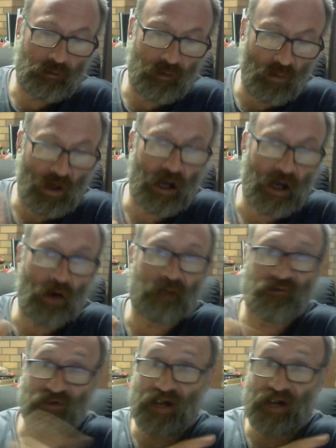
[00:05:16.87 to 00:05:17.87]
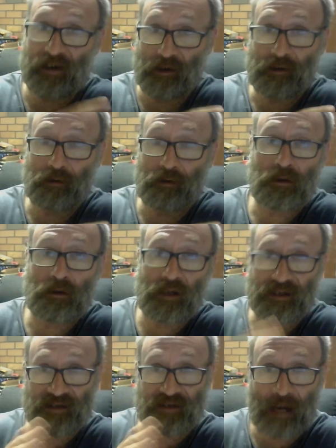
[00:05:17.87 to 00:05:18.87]
the way I've done it
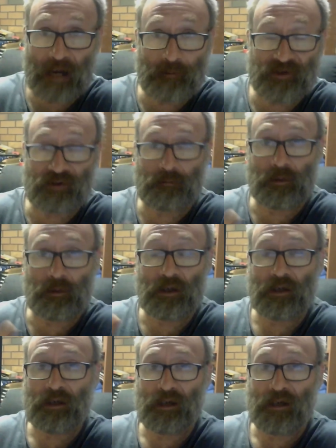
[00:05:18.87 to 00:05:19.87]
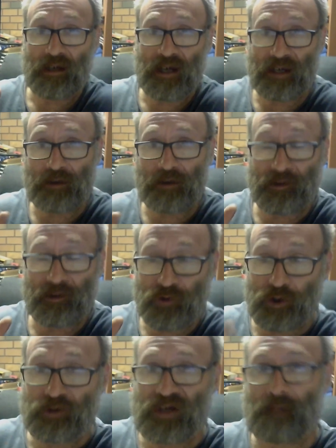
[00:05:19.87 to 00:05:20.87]
is cumbersome. It
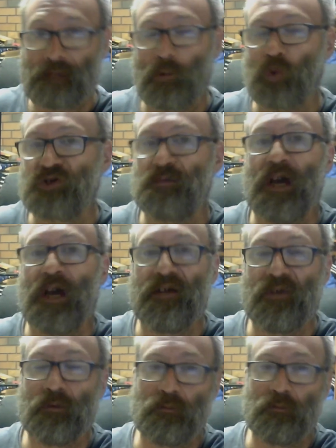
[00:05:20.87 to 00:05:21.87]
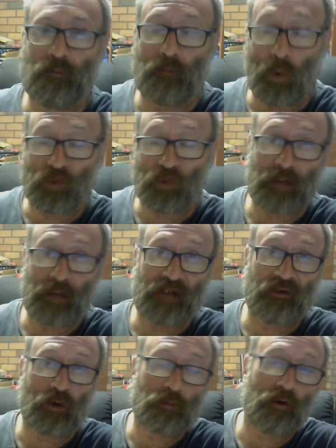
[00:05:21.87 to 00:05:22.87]
chews up more space than
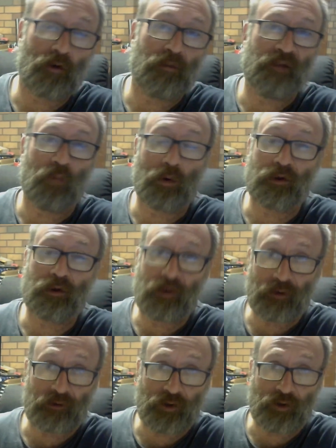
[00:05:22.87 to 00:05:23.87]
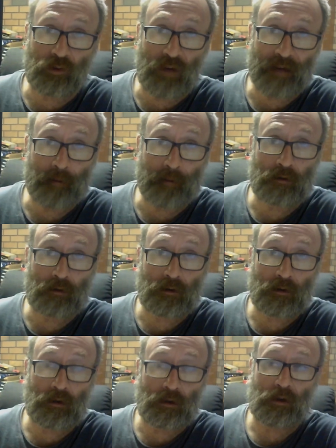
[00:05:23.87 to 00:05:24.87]
I probably wanted it to chew up.
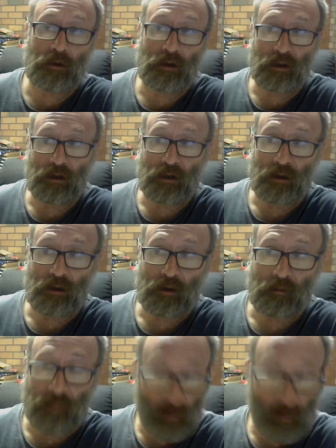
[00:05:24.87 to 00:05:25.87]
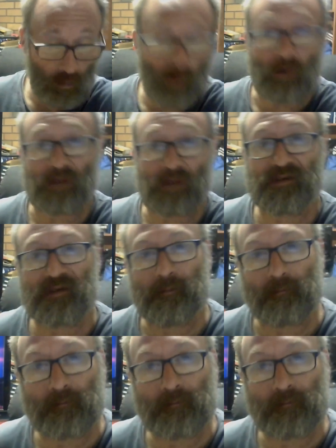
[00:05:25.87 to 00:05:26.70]
But it works.